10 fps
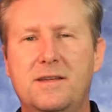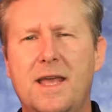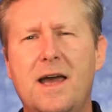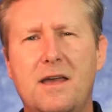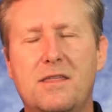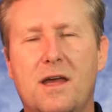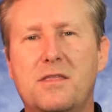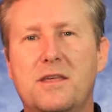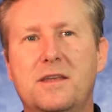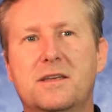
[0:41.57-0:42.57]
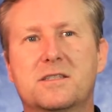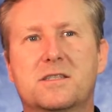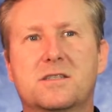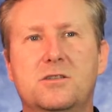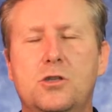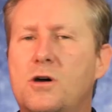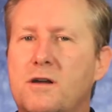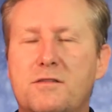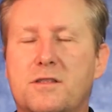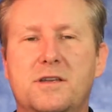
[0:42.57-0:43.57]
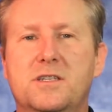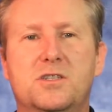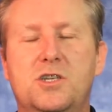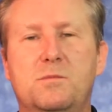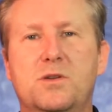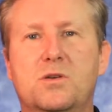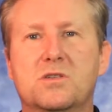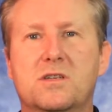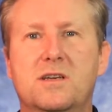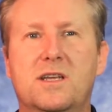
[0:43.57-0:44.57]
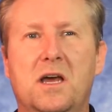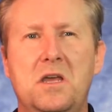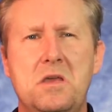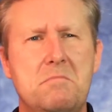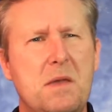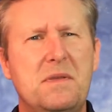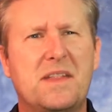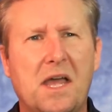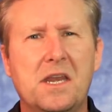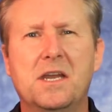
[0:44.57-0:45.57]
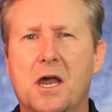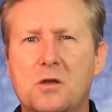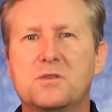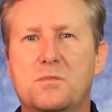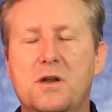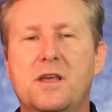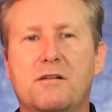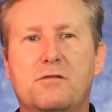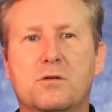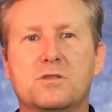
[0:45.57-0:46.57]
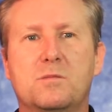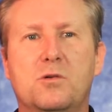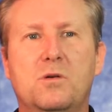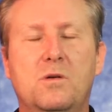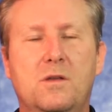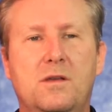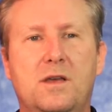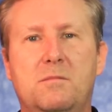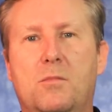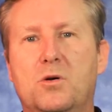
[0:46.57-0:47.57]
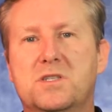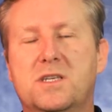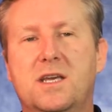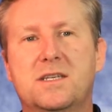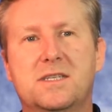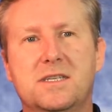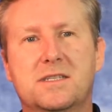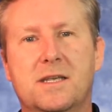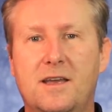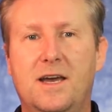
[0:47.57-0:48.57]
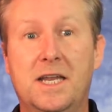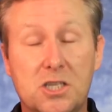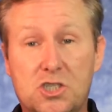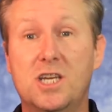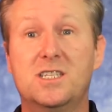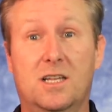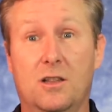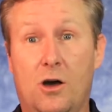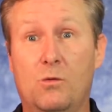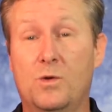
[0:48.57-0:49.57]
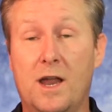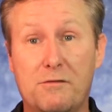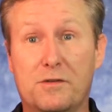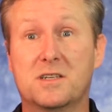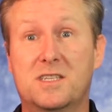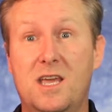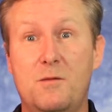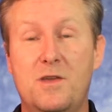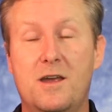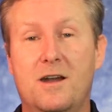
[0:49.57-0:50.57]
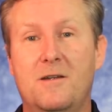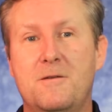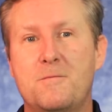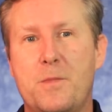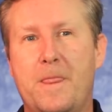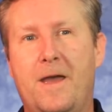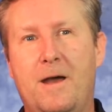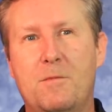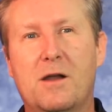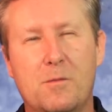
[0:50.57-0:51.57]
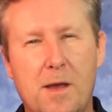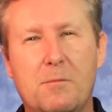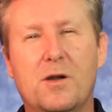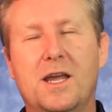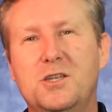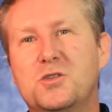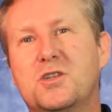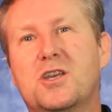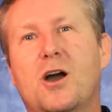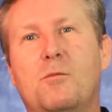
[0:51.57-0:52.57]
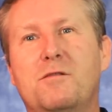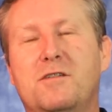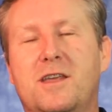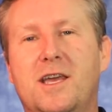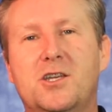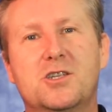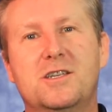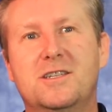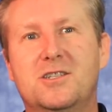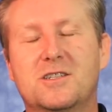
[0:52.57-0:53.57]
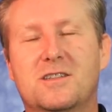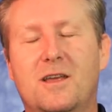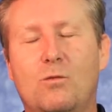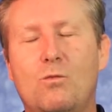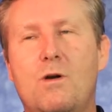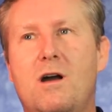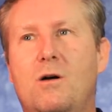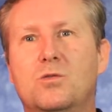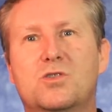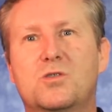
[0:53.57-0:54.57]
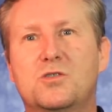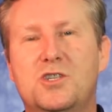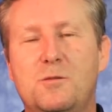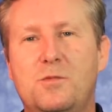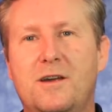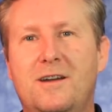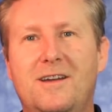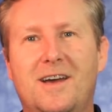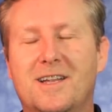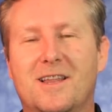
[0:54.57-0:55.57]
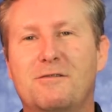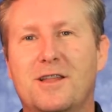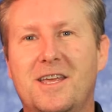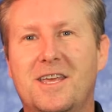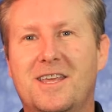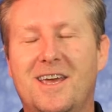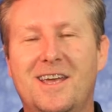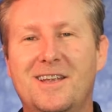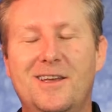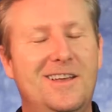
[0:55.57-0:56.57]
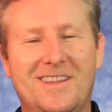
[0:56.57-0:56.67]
yeah, I think it's not everything is cheap in Costa Rica. Maybe dining out is pretty affordable in most cases. And it's changed a lot. When I first came here, I remember I used to come on vacation and just think, wow, it's so cheap here. I'd live like a king.